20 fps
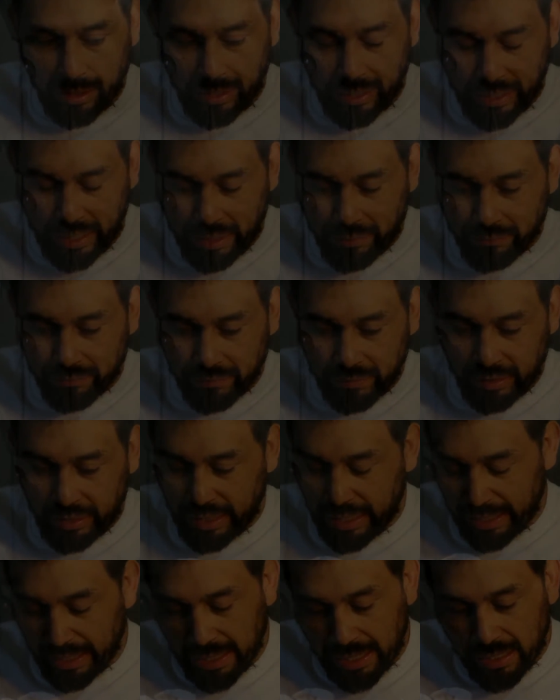And
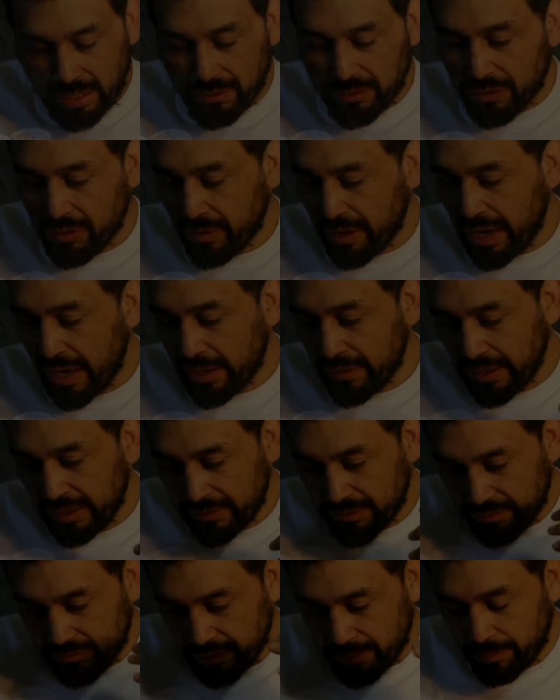I got on the ground. They
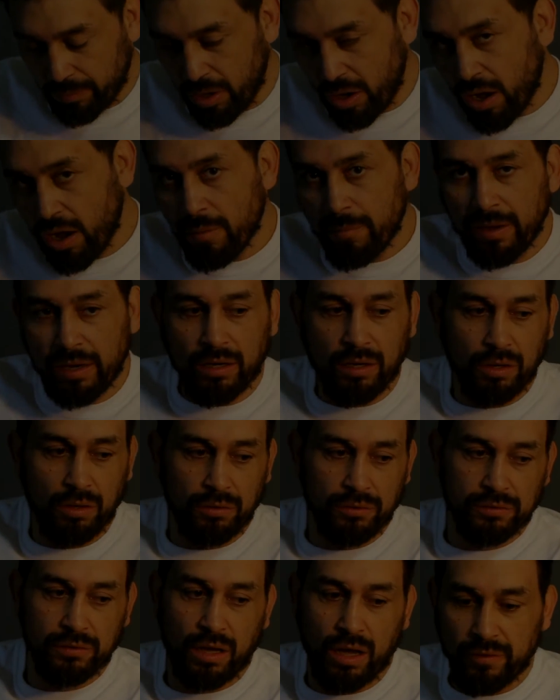strip all my
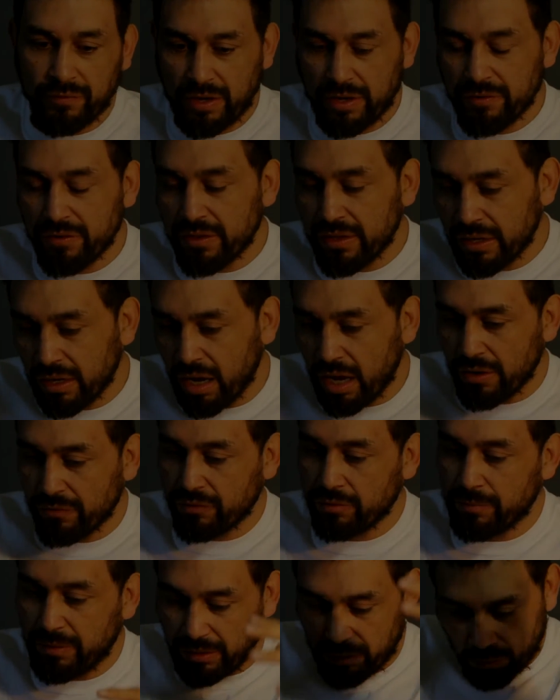clothes off, everything
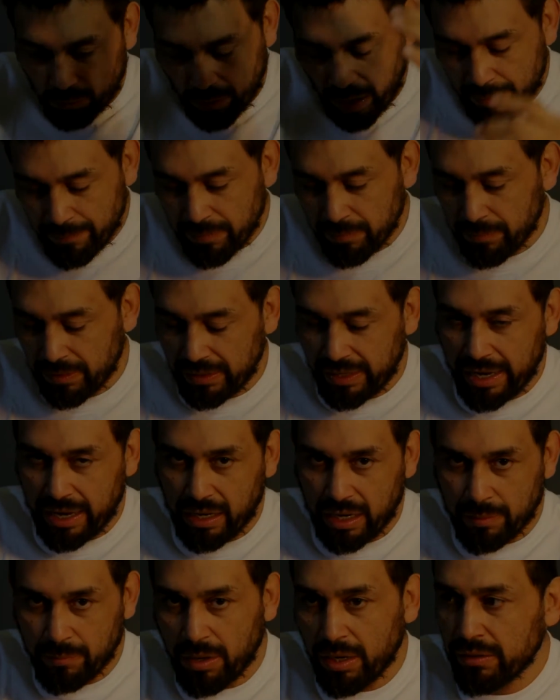off of me. They're wiping me
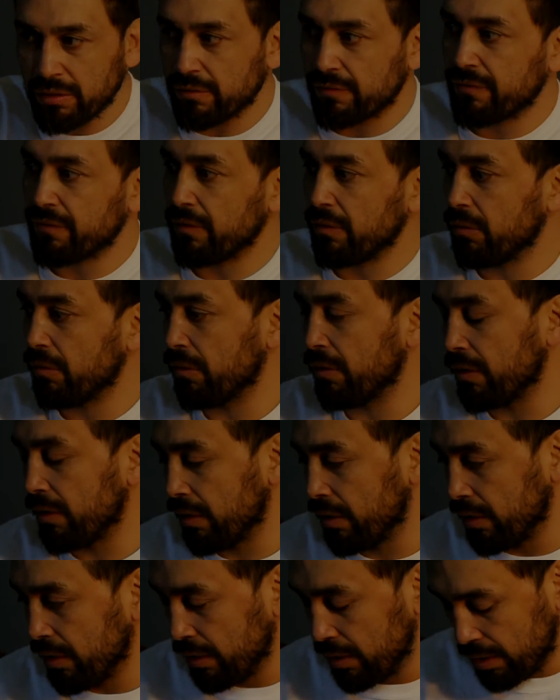down. I'm on the
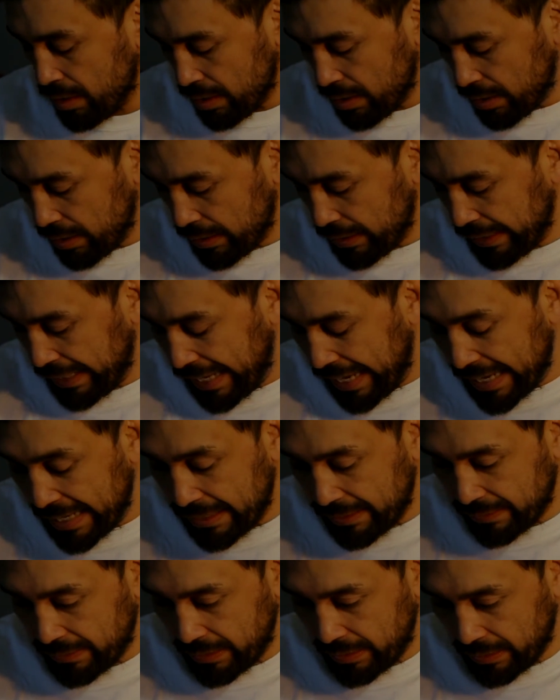floor,
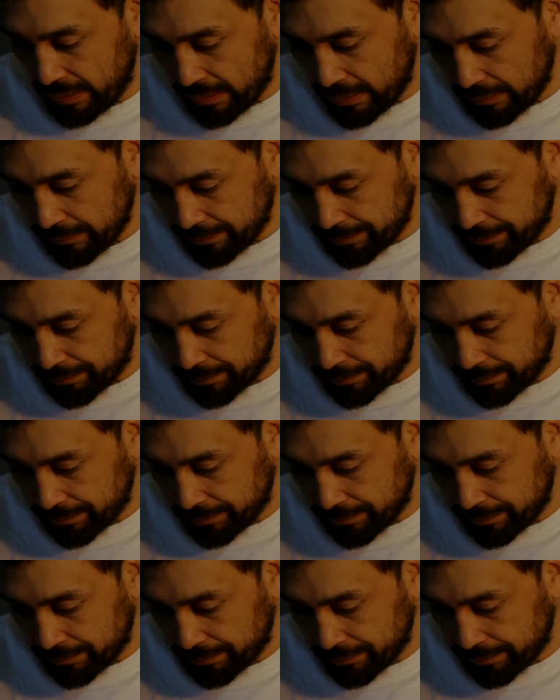laying there,